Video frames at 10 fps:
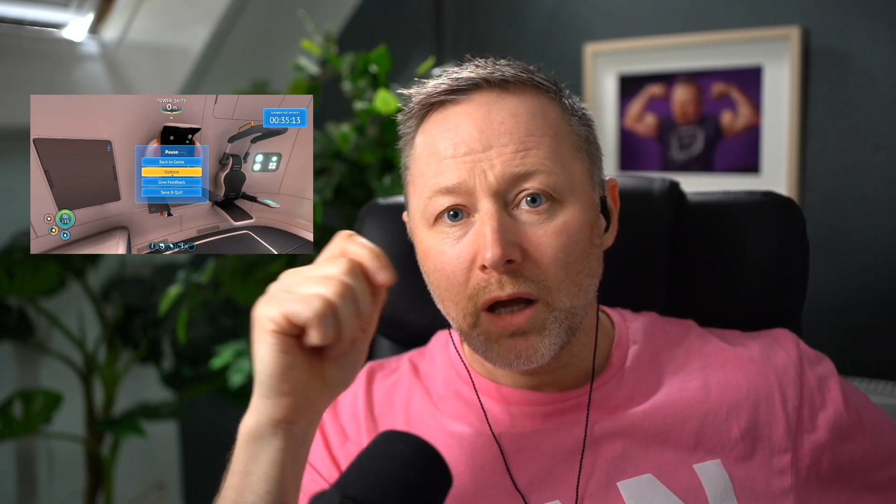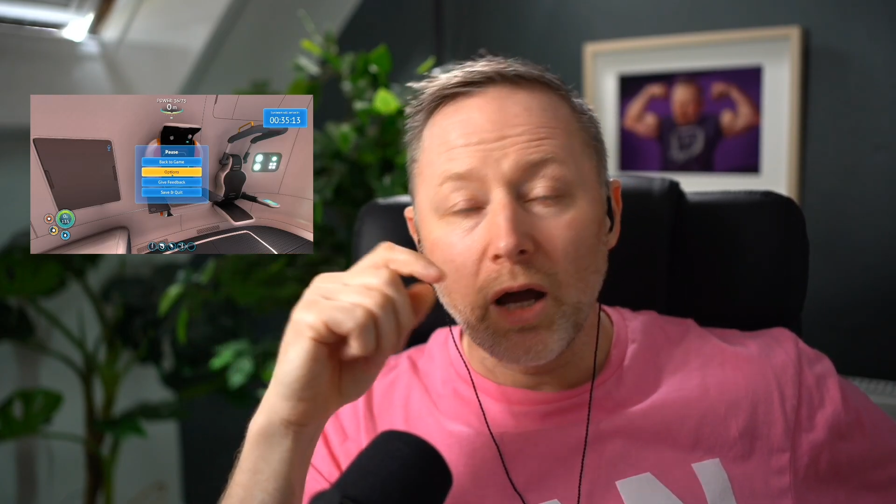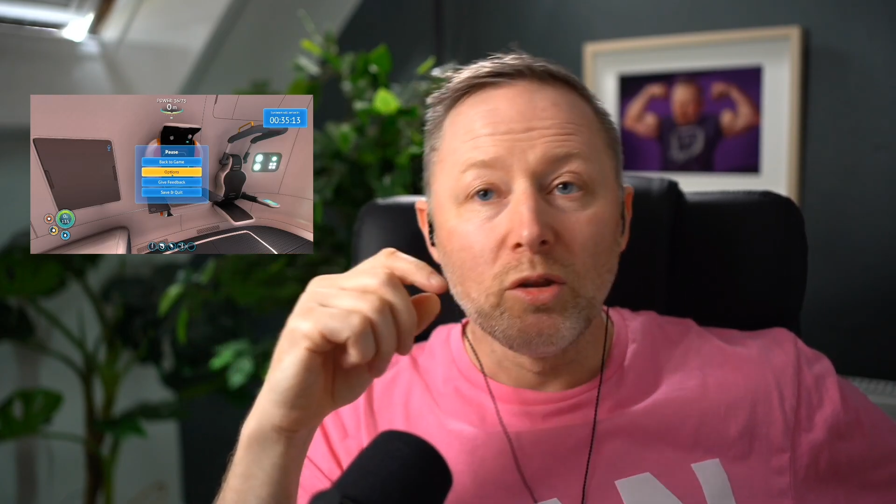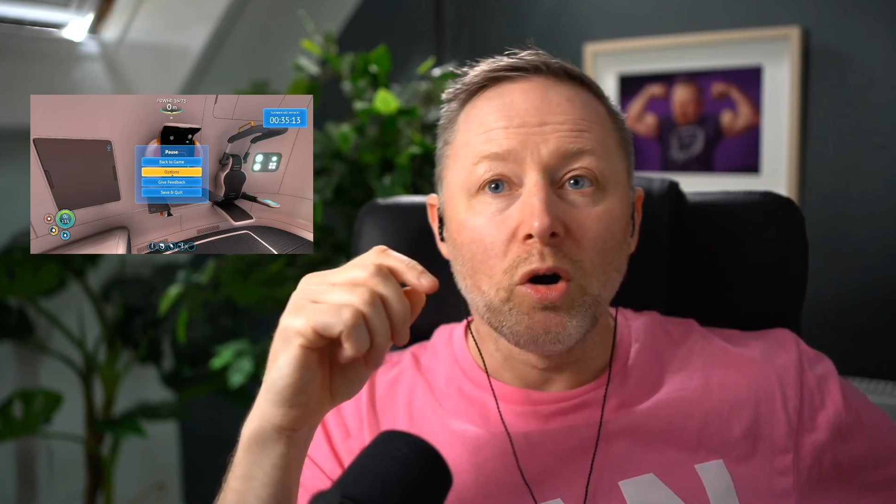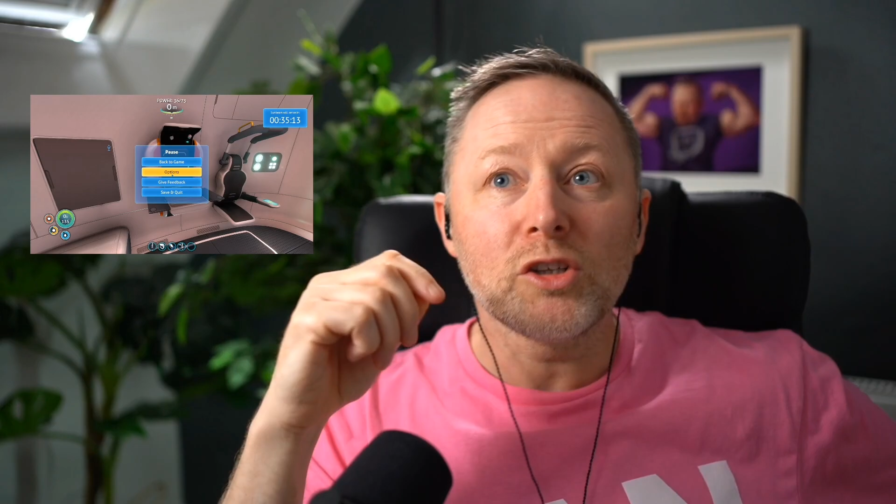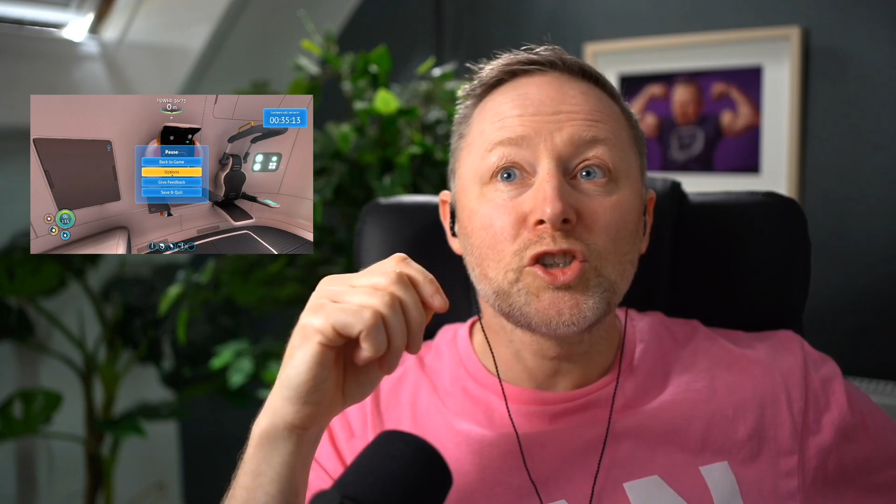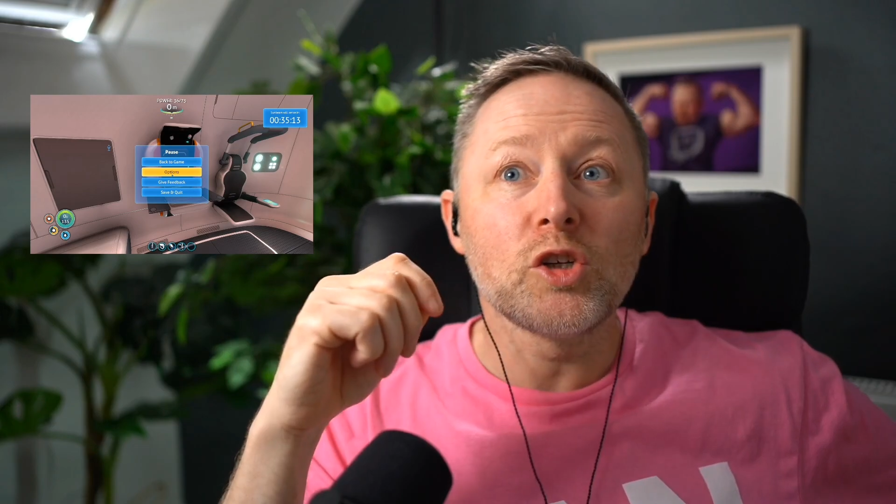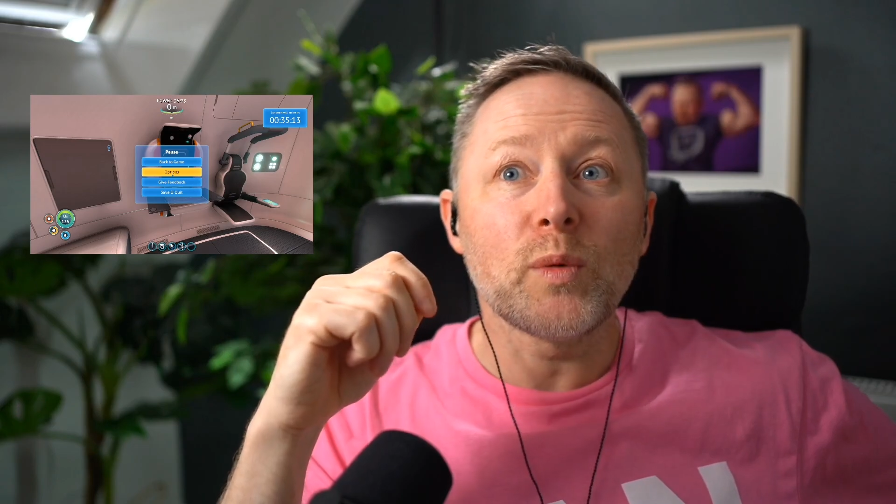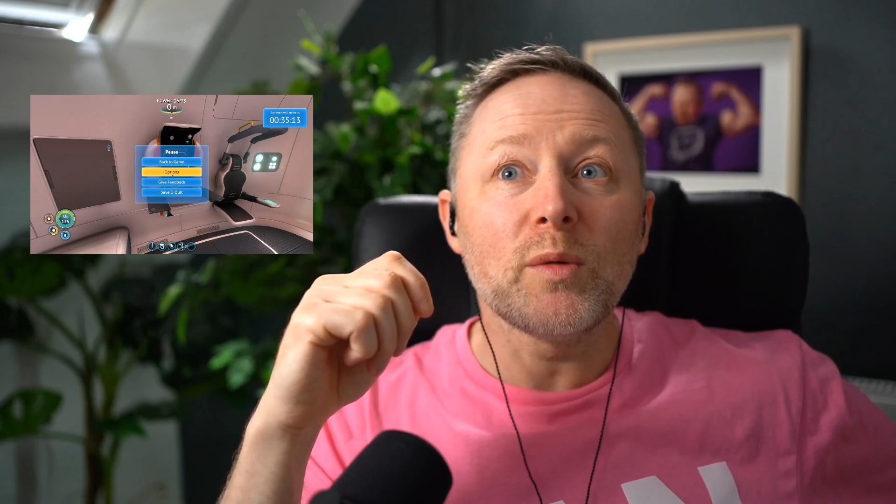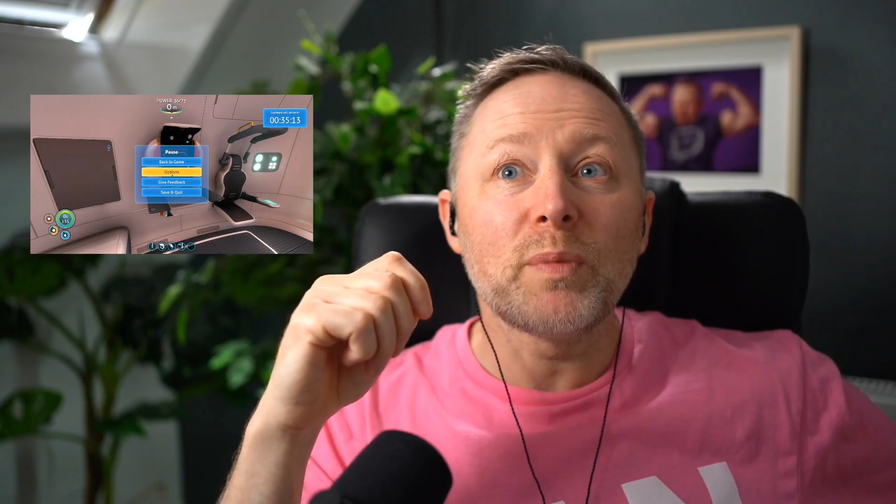And no,
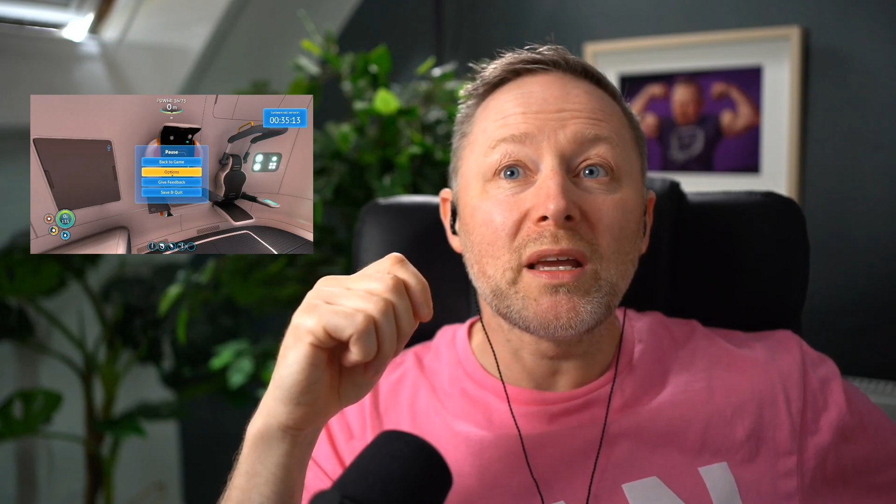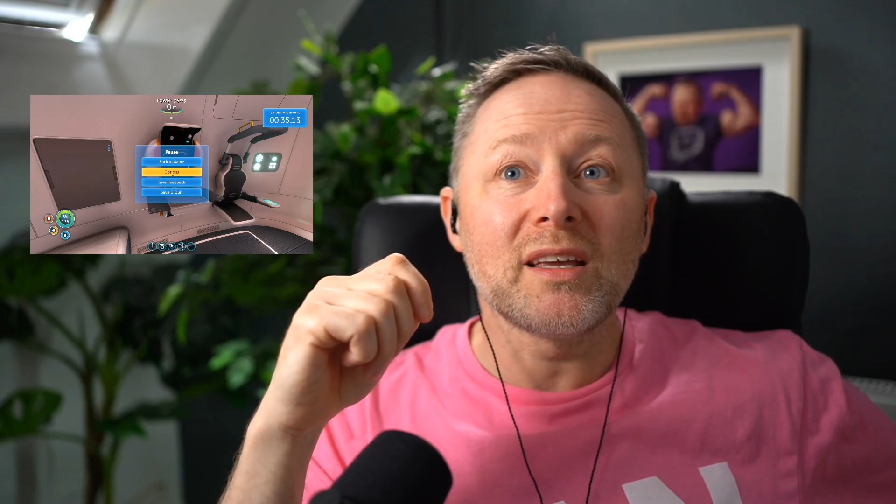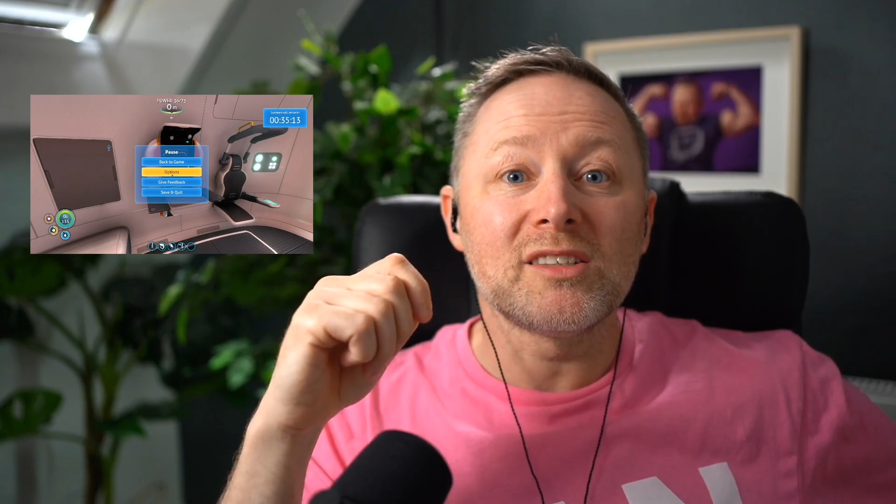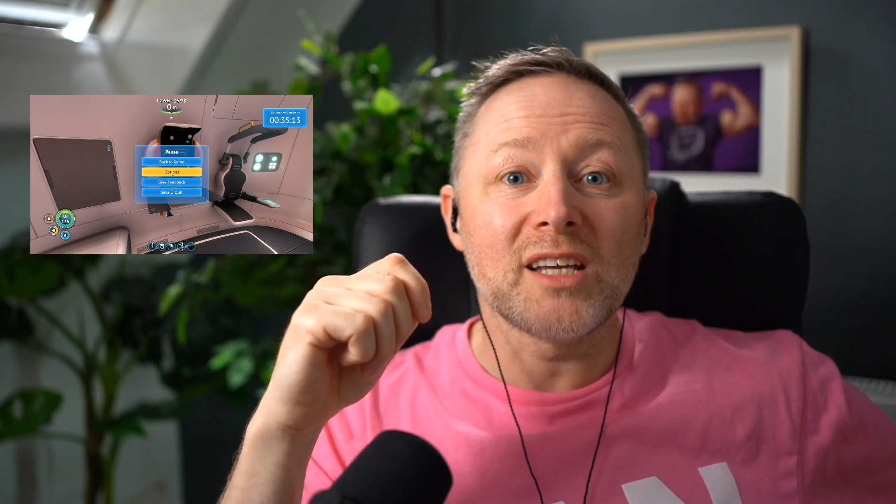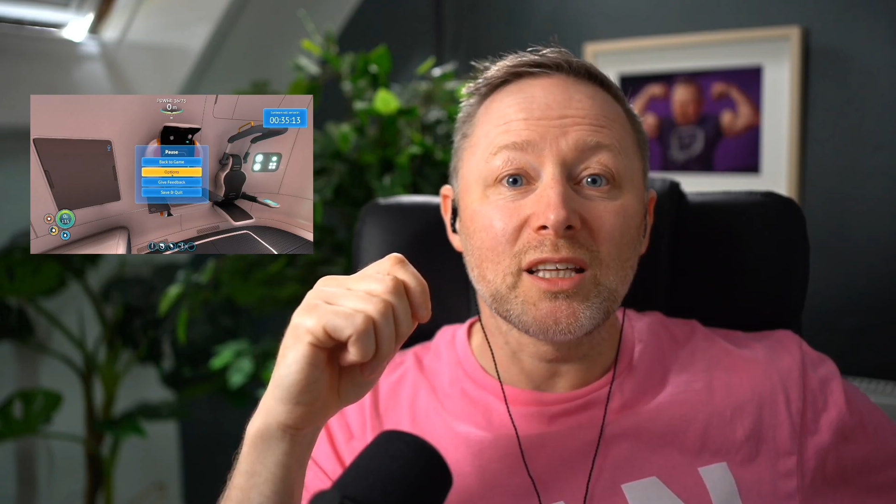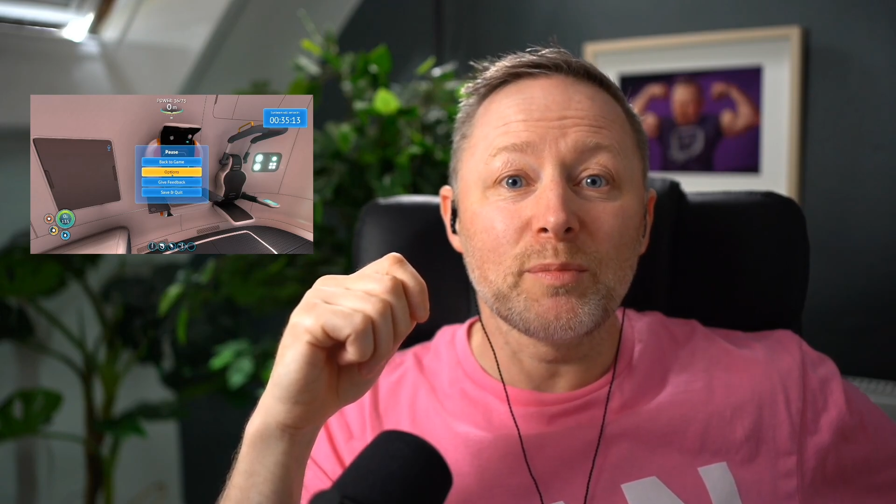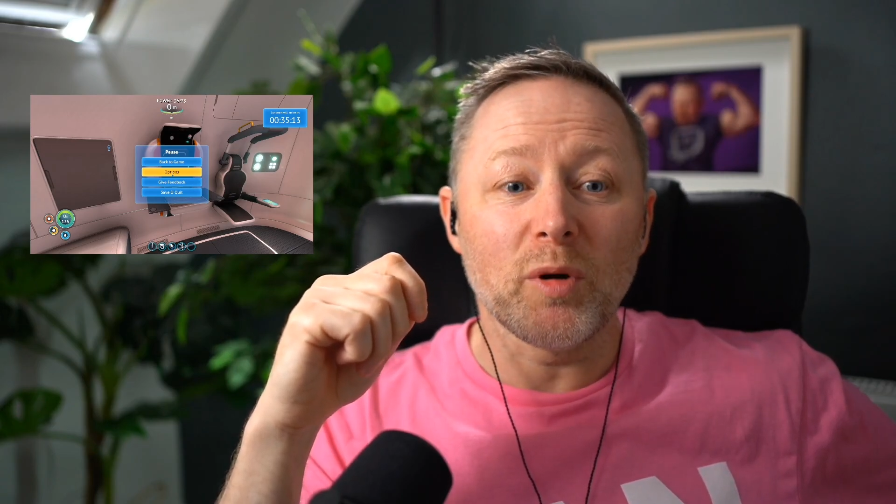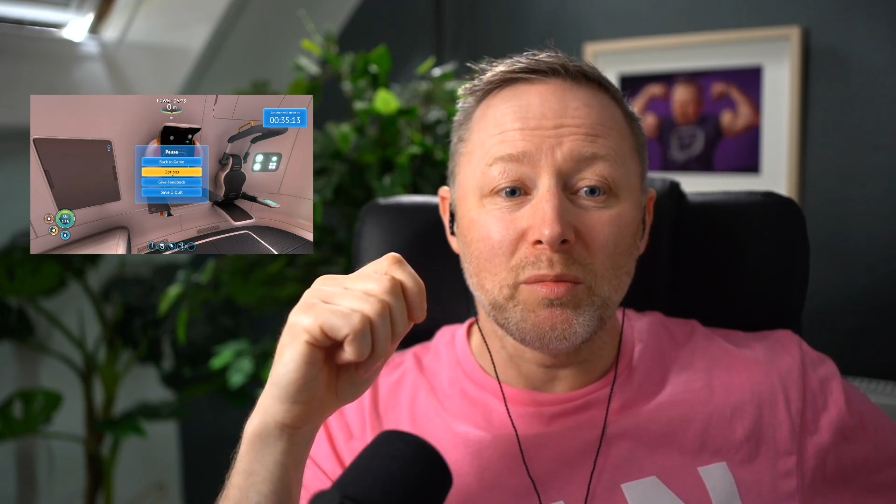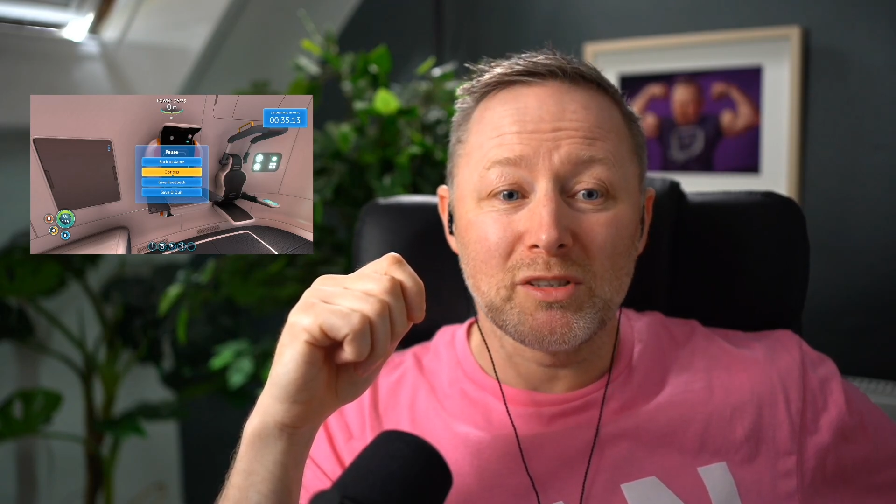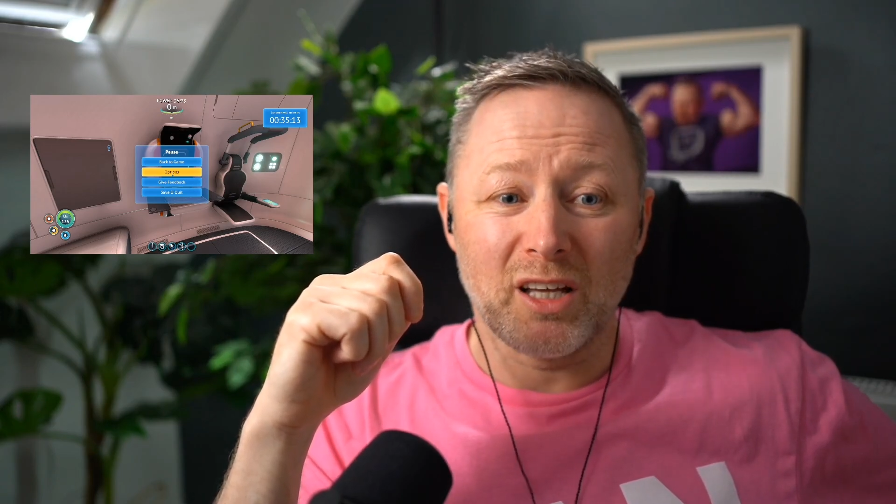should we be concerned
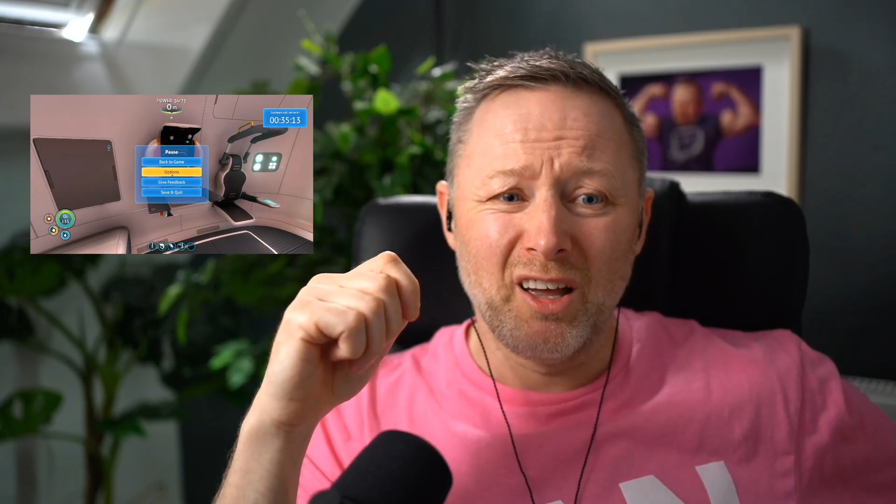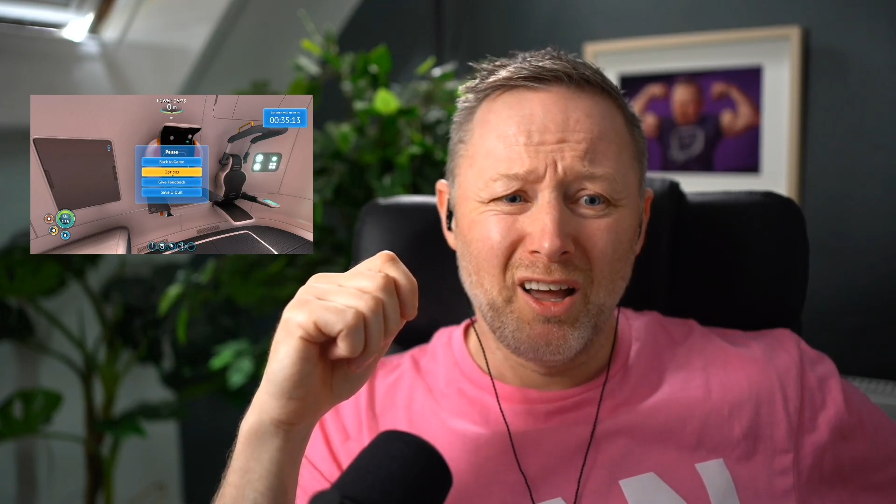about him? He's like,